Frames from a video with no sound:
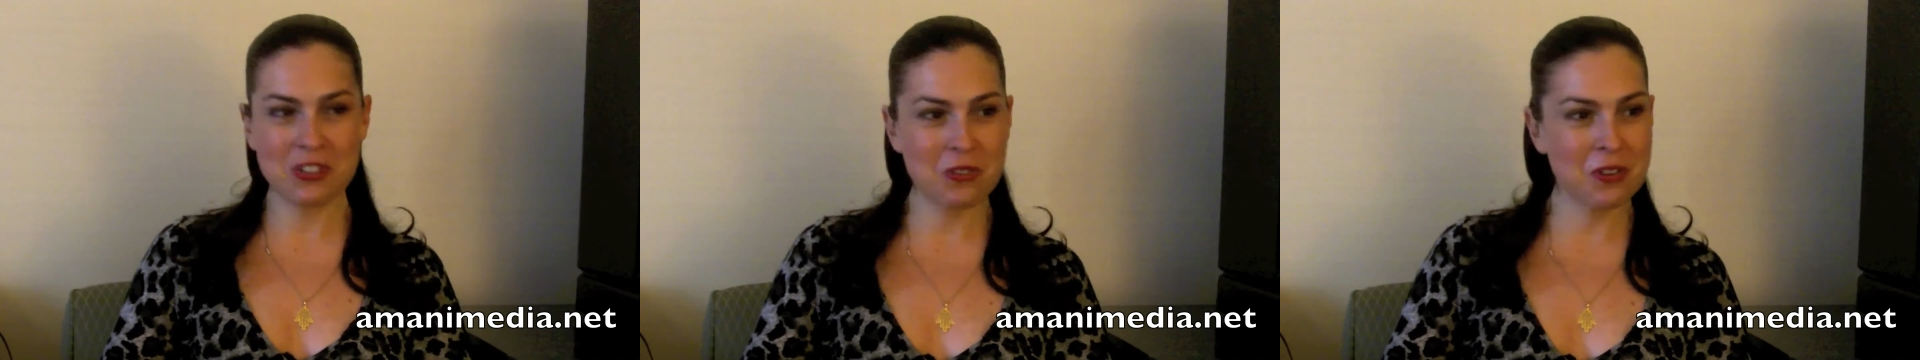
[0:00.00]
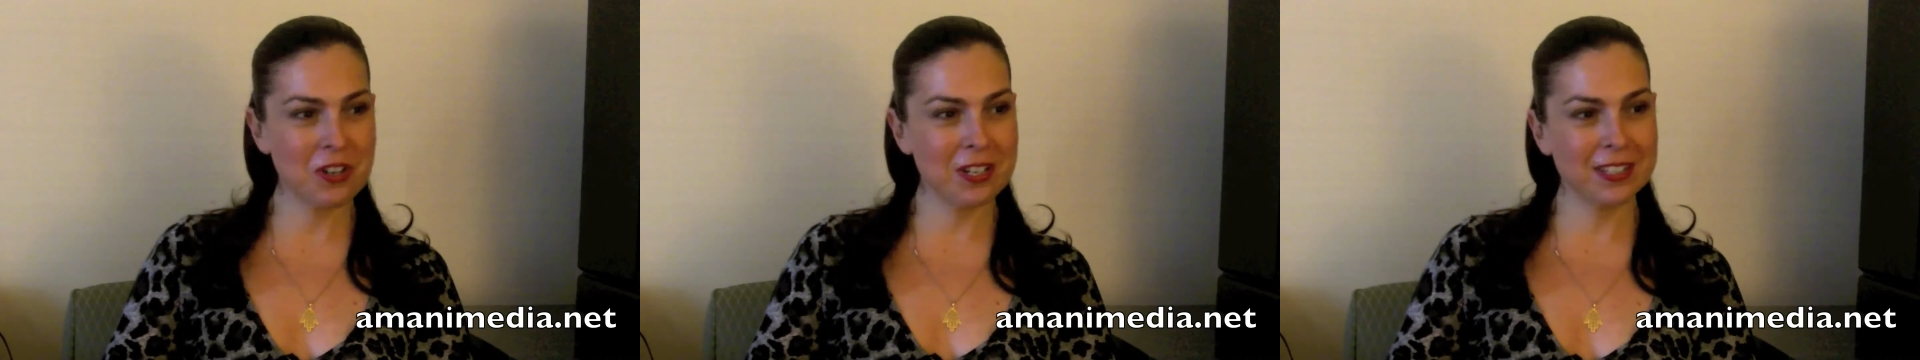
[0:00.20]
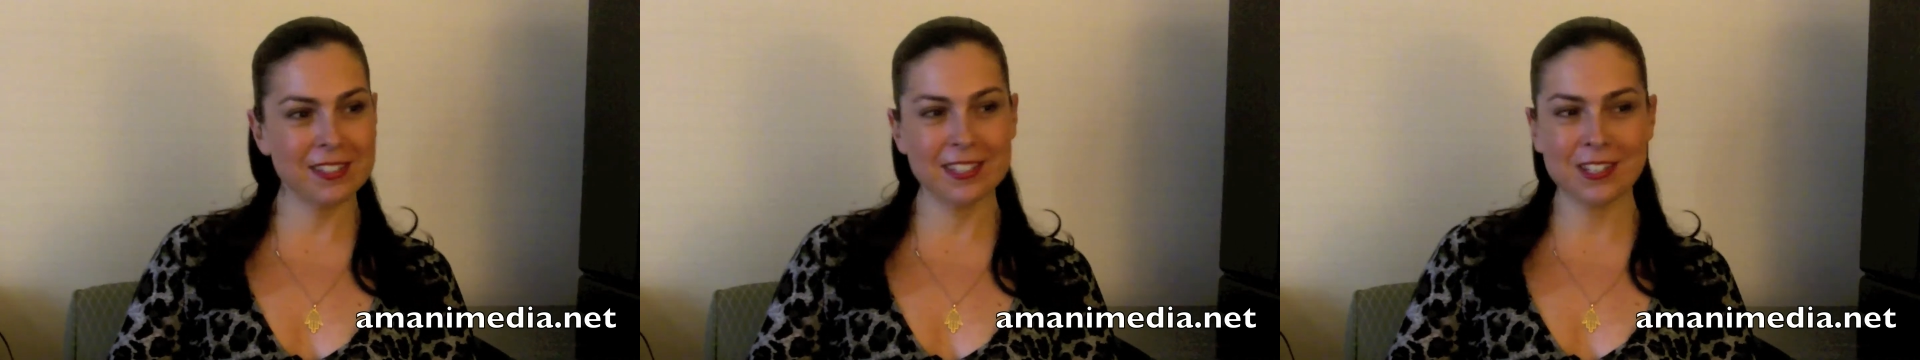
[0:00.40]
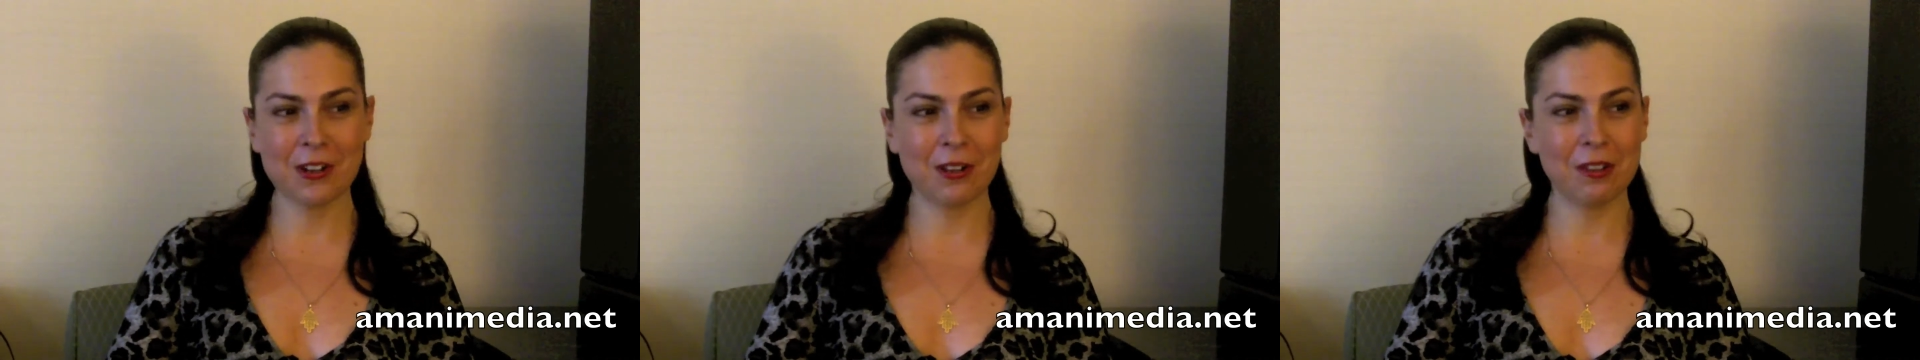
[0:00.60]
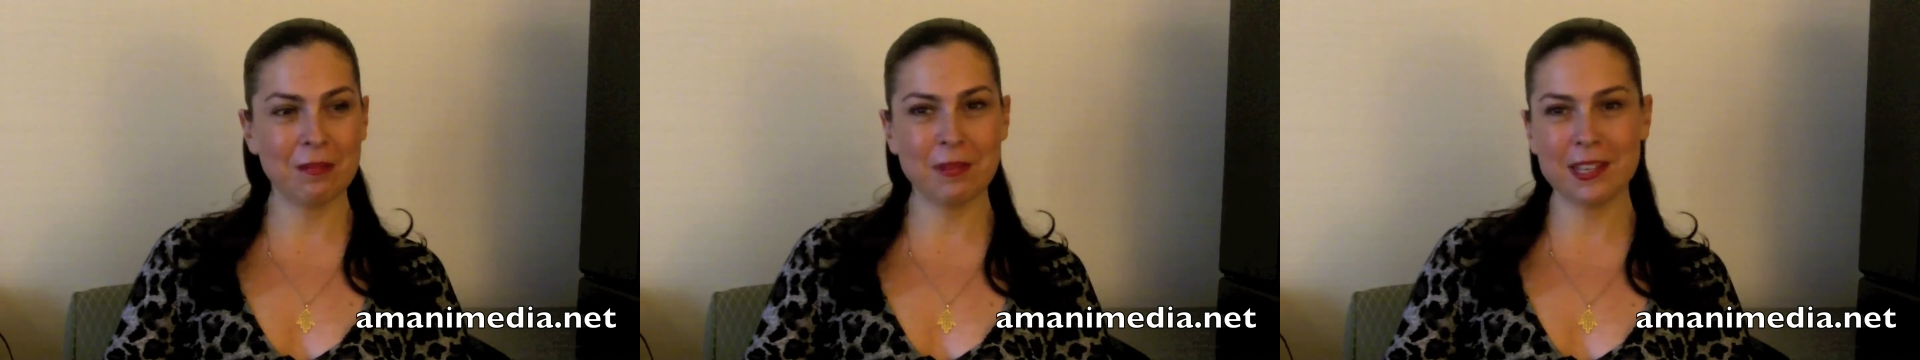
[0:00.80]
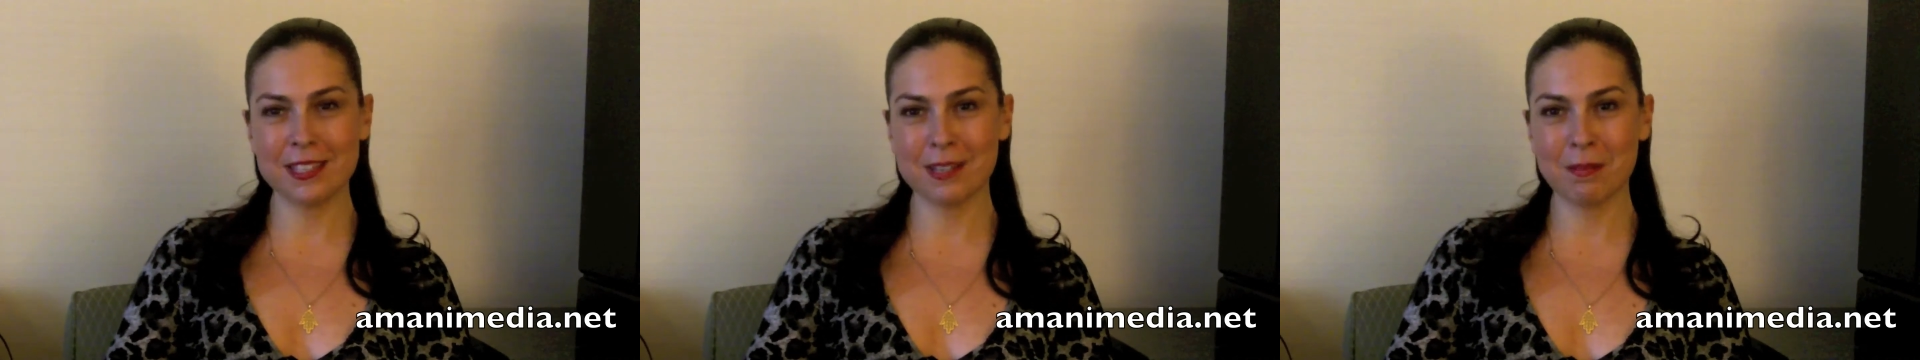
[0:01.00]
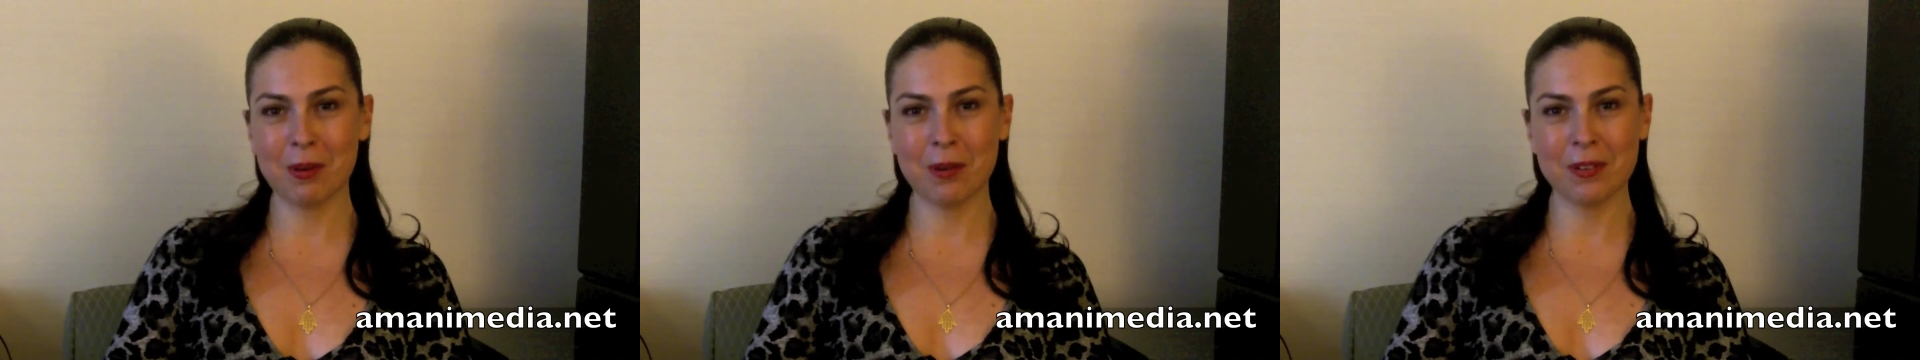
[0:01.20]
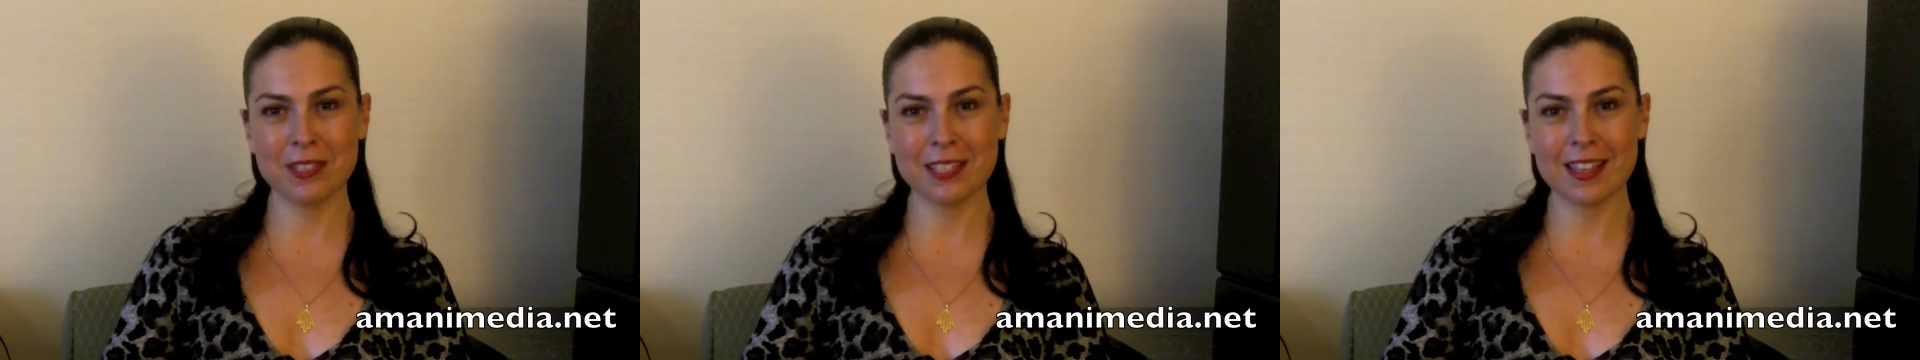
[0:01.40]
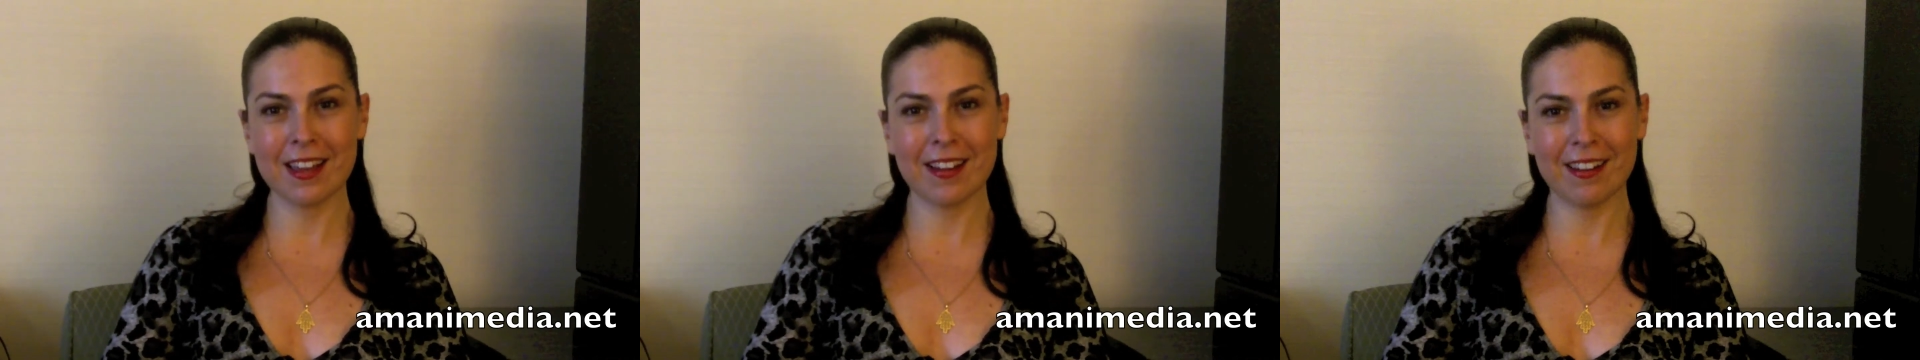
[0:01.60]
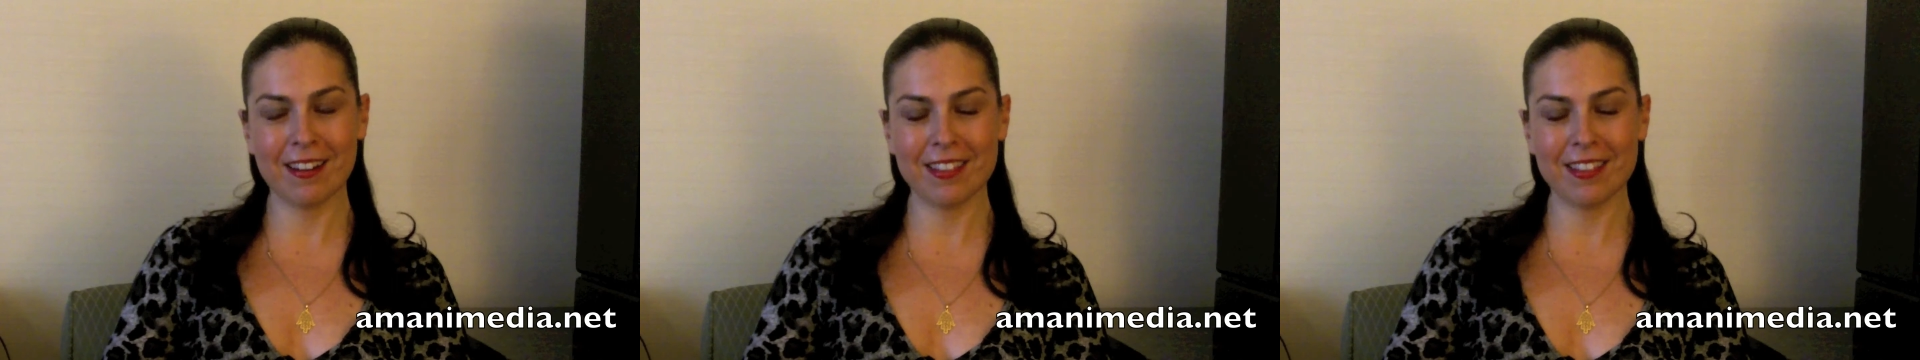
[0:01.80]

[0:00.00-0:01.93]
York and see all the amazing poets there.